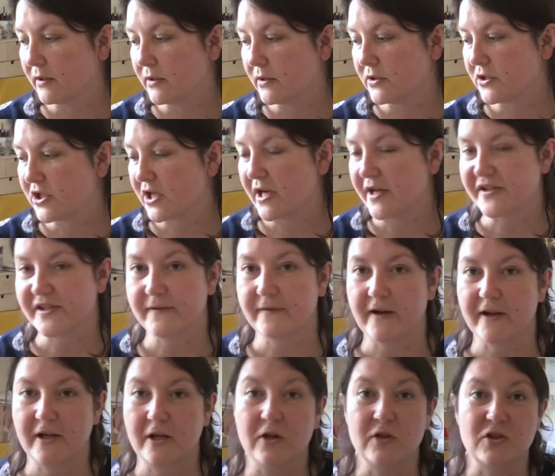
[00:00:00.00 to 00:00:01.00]
she asked if
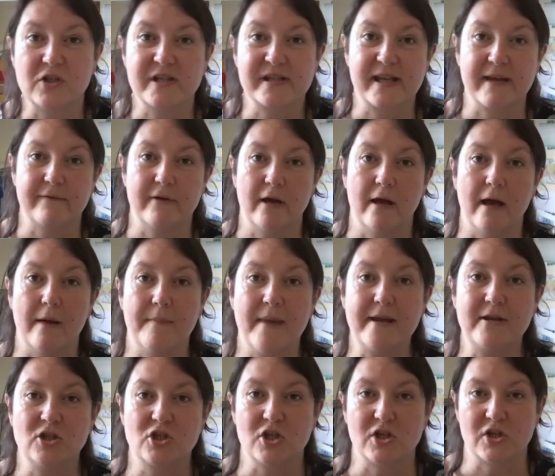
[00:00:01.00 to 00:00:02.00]
I could just give a
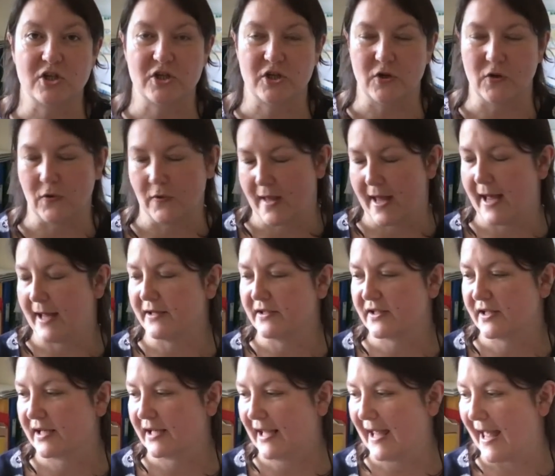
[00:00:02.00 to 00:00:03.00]
mention to
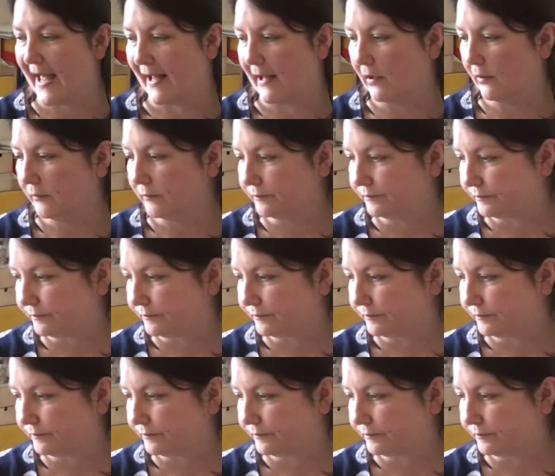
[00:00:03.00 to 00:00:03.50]
that Cal.